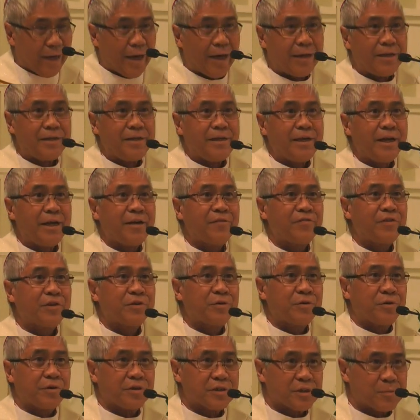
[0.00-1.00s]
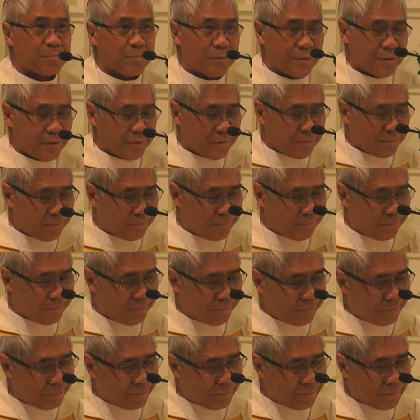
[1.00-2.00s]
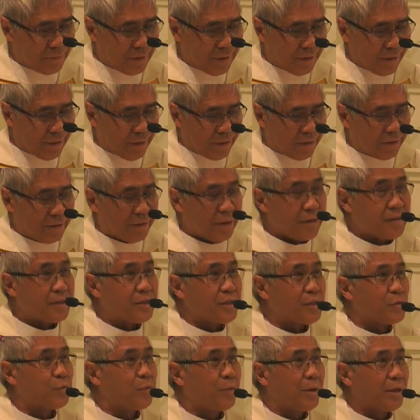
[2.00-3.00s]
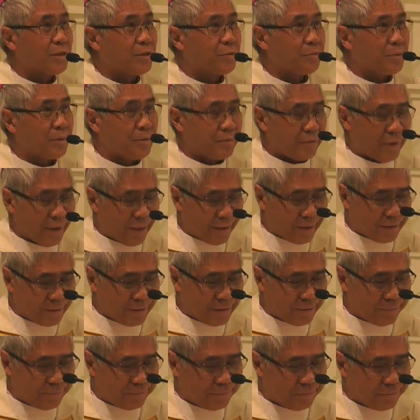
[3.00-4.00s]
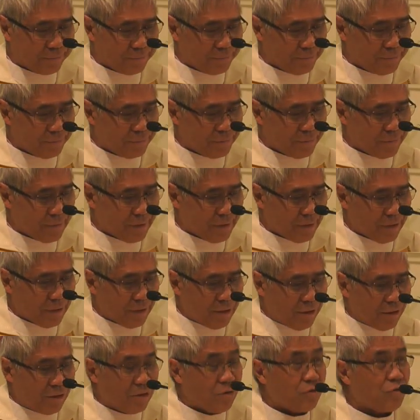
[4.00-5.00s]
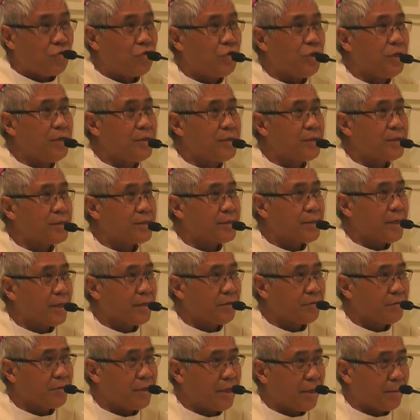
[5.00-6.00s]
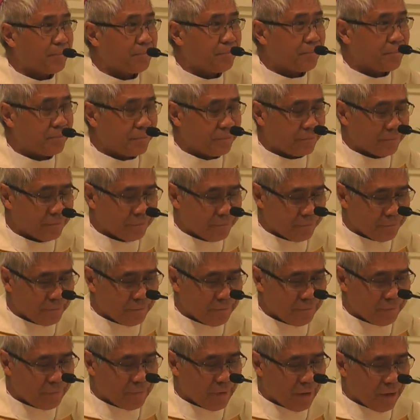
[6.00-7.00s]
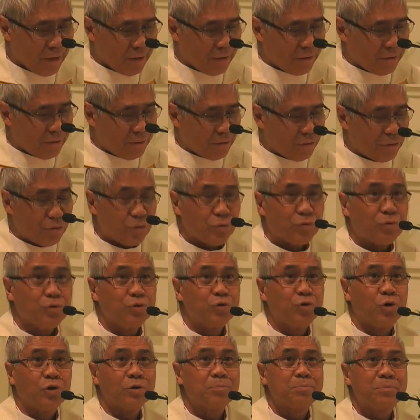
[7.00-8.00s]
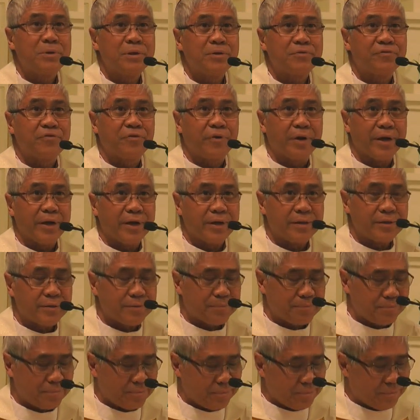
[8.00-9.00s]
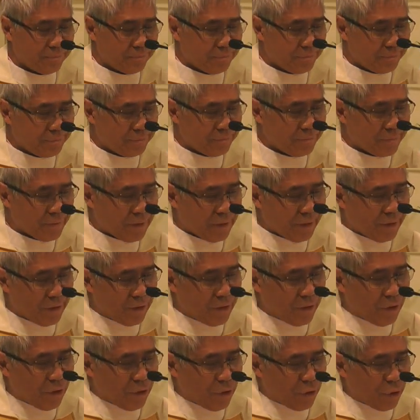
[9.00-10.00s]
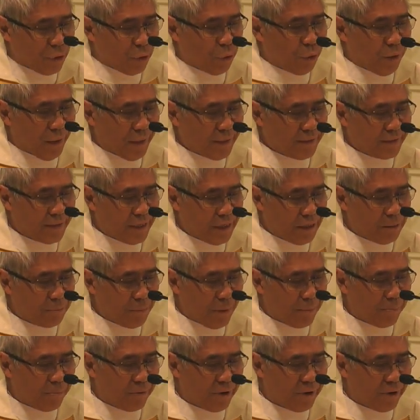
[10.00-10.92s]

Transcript: at the end of the Gospel, this is what we read. Jesus said to them, "Do not be afraid. Go and tell my